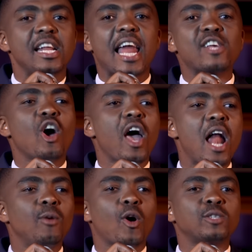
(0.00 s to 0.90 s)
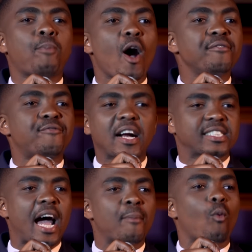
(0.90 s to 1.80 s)
Like your elbow is born fucked
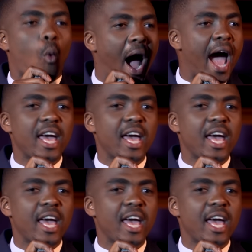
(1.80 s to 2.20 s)
up. Why